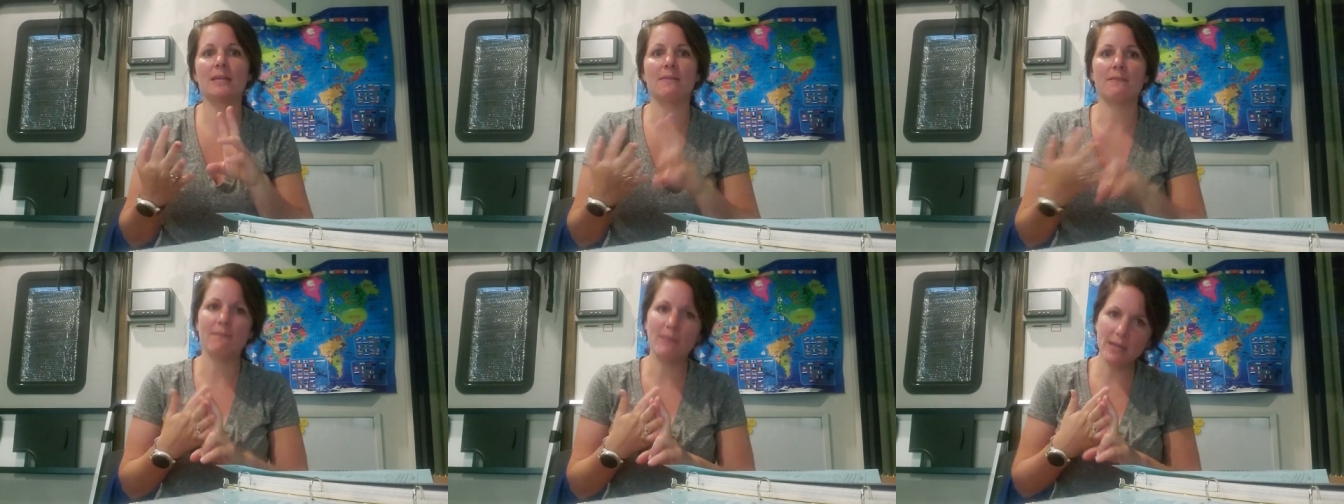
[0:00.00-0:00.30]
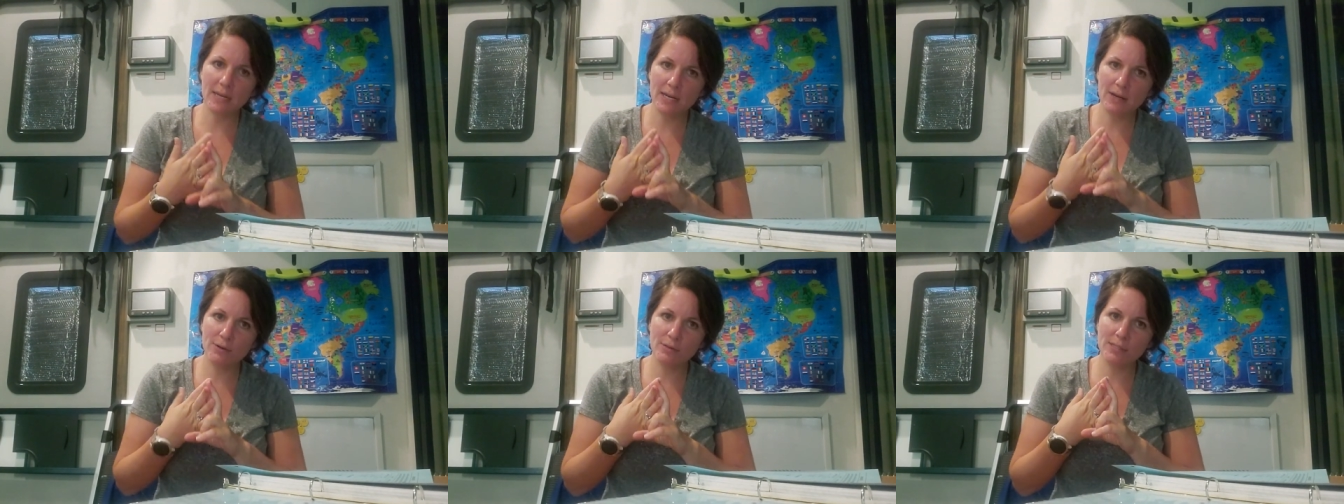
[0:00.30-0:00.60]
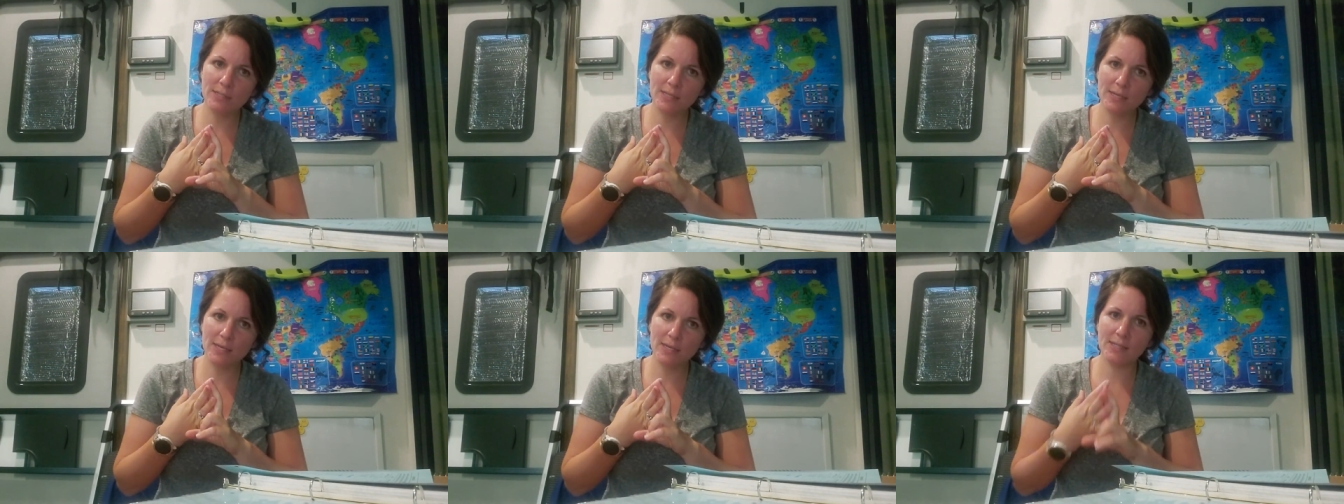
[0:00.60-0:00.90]
the
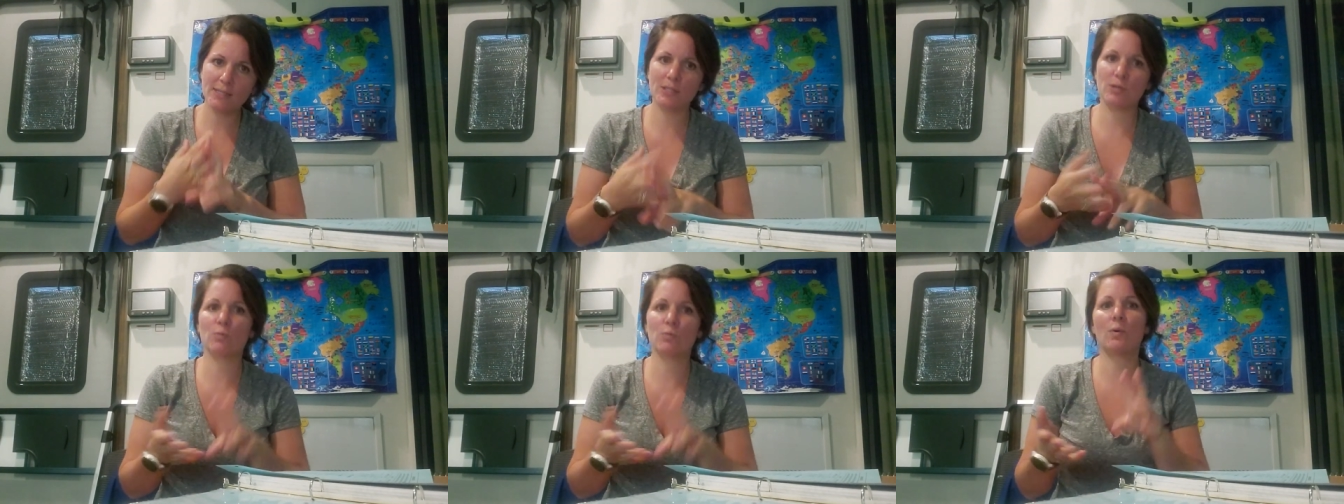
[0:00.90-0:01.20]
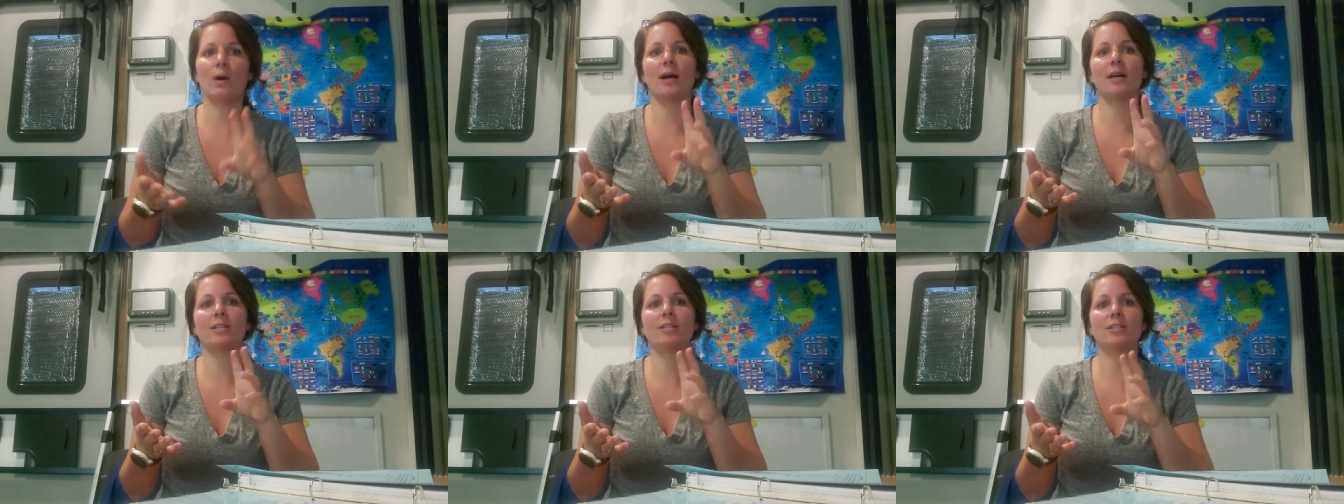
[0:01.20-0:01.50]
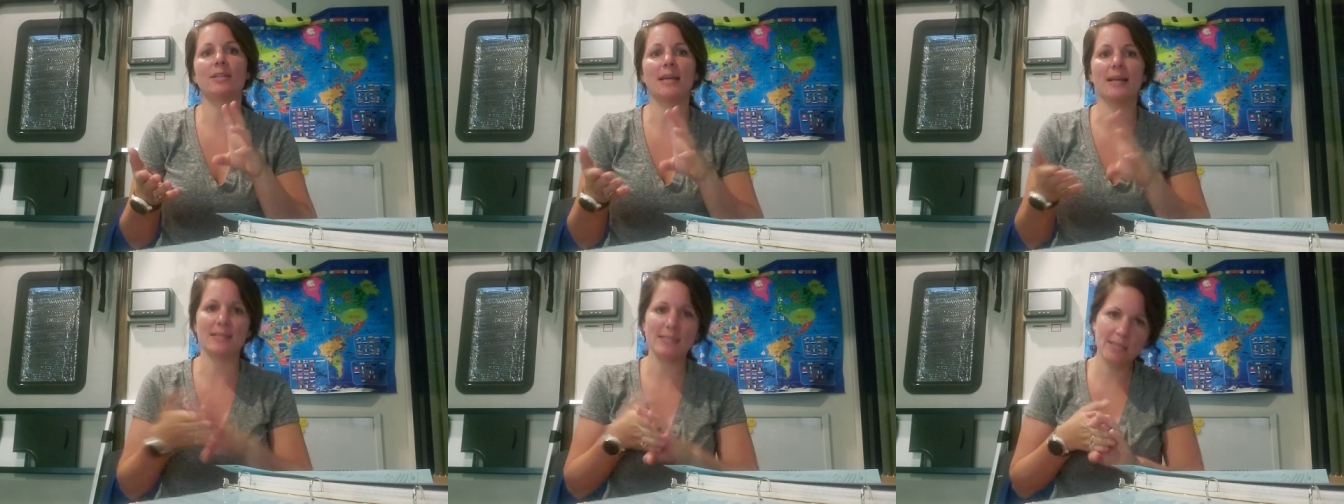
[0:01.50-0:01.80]
videos he needs to watch,
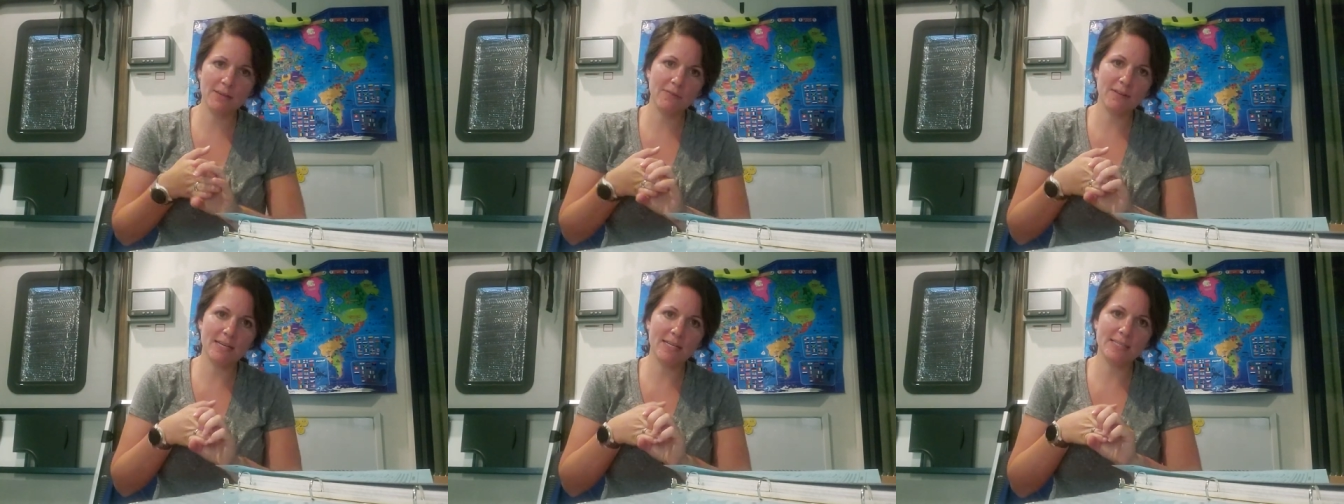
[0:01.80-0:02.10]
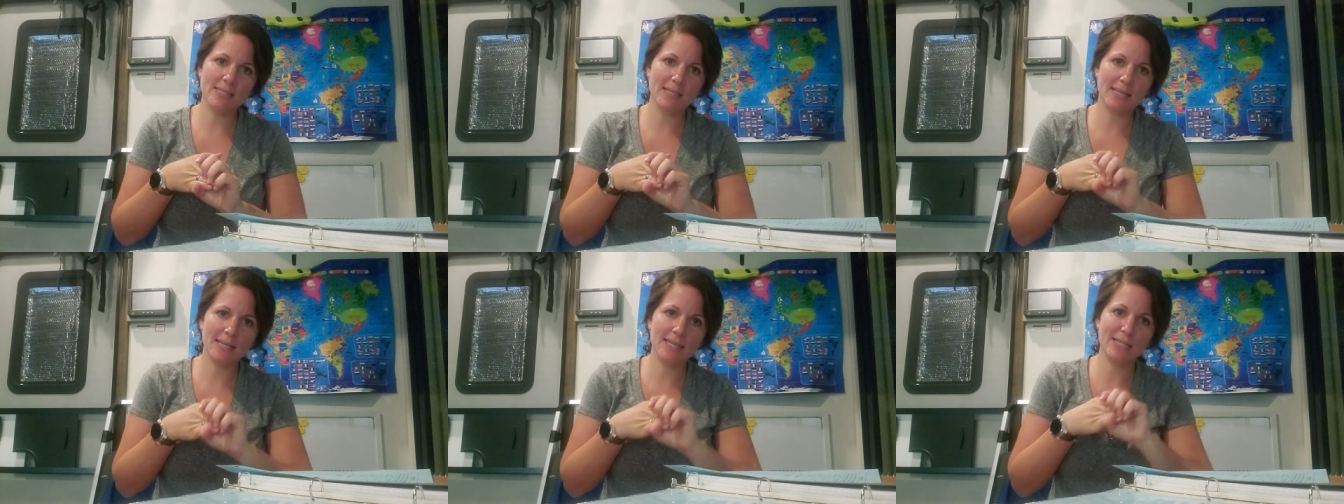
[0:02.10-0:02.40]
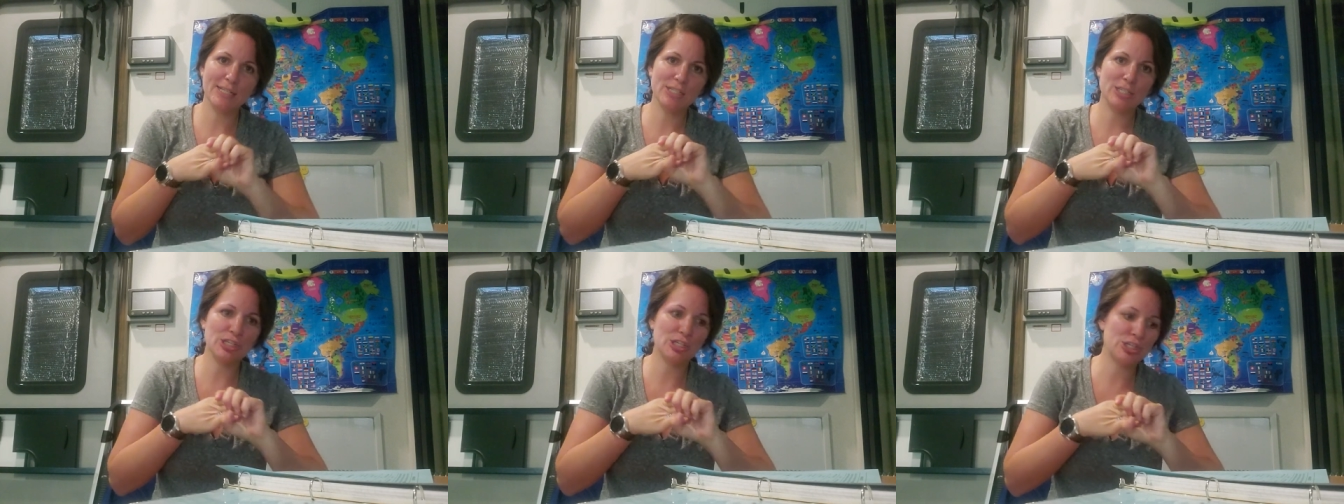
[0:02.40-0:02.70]
the activities he
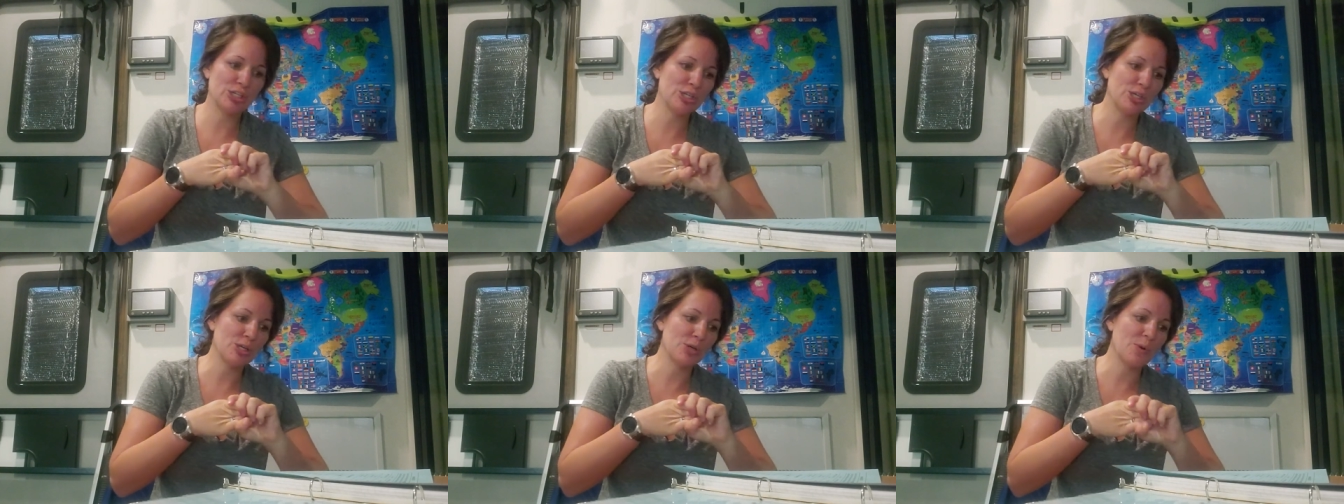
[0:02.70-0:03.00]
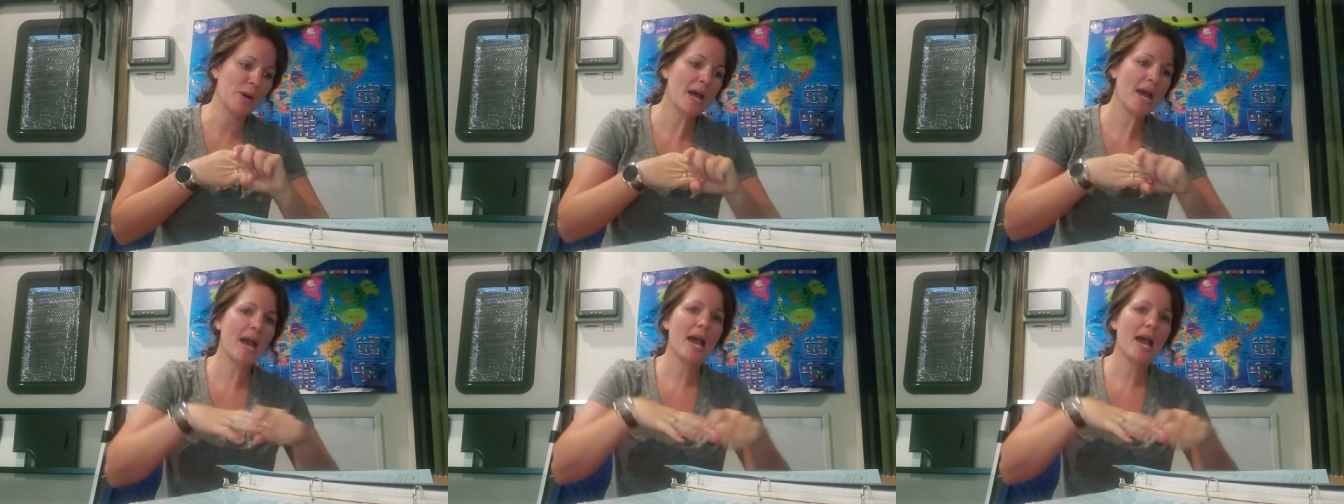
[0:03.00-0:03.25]
needs to do,